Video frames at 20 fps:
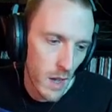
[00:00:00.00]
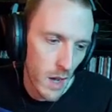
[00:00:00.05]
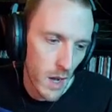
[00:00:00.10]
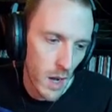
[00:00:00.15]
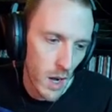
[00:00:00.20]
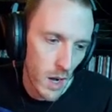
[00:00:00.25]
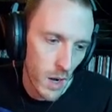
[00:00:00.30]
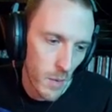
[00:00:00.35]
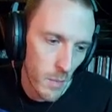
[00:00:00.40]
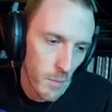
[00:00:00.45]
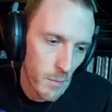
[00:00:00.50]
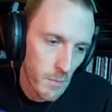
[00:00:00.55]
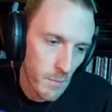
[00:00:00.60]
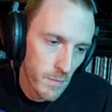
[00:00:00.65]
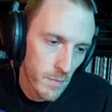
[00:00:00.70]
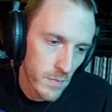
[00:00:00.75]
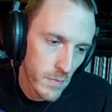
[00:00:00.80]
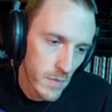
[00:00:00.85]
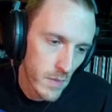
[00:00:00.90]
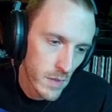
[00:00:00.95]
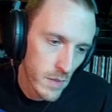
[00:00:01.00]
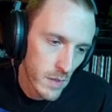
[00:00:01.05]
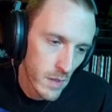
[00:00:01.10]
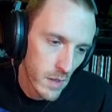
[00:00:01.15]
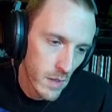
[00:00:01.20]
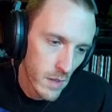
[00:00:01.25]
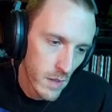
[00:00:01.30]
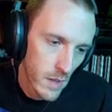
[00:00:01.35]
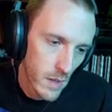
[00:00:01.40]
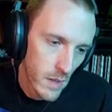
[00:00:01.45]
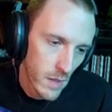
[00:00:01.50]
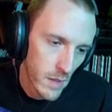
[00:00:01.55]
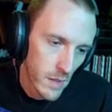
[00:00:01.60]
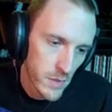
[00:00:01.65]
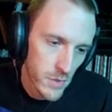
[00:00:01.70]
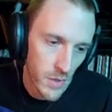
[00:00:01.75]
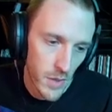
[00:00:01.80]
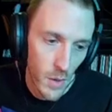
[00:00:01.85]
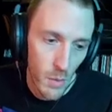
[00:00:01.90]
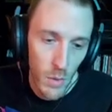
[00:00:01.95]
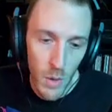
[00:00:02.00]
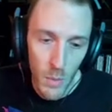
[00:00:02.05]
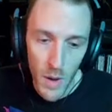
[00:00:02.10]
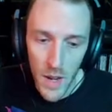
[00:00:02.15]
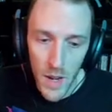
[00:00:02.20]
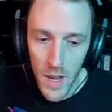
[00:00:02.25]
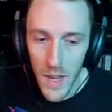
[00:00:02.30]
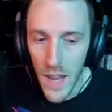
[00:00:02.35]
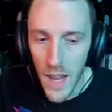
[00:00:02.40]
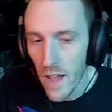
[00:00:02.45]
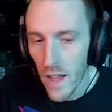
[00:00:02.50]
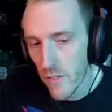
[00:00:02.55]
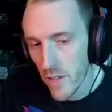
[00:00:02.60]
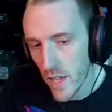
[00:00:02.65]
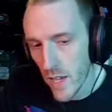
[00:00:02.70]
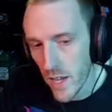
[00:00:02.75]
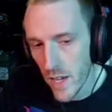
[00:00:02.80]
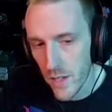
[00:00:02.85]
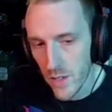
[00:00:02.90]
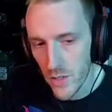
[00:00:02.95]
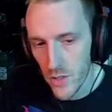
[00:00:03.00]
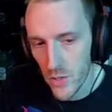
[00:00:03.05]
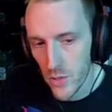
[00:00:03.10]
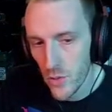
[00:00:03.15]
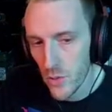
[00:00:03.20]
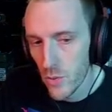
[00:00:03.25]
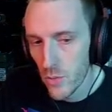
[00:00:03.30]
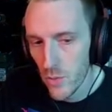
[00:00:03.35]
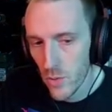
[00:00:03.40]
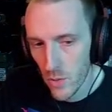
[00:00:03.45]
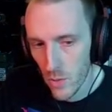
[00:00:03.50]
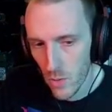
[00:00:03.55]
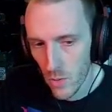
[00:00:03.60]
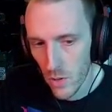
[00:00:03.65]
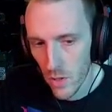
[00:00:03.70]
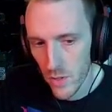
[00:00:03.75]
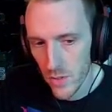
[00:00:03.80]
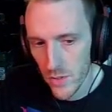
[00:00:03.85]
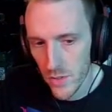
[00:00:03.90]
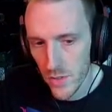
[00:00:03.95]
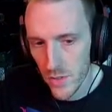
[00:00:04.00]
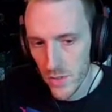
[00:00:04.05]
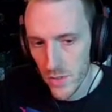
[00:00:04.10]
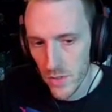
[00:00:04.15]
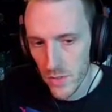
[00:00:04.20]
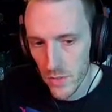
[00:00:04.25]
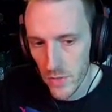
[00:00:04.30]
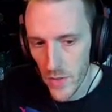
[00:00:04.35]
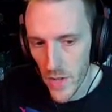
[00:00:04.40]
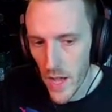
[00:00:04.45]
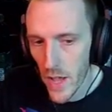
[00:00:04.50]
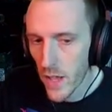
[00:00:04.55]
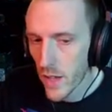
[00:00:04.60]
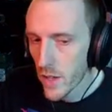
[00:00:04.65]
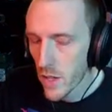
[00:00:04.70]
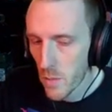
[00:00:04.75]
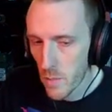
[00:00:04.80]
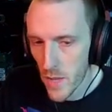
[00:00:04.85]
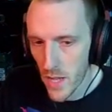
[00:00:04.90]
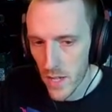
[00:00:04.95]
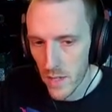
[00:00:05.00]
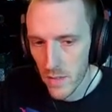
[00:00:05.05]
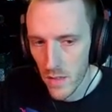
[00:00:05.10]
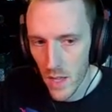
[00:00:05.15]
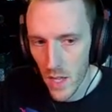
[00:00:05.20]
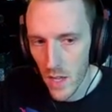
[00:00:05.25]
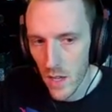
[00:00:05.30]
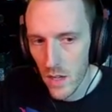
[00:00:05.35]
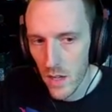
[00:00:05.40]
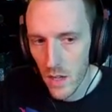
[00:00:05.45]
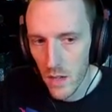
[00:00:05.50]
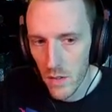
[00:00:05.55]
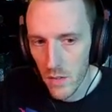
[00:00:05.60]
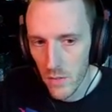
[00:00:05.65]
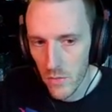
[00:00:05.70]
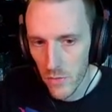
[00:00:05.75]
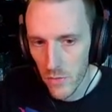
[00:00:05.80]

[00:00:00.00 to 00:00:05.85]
Um, So then we want to navigate to Norns via command line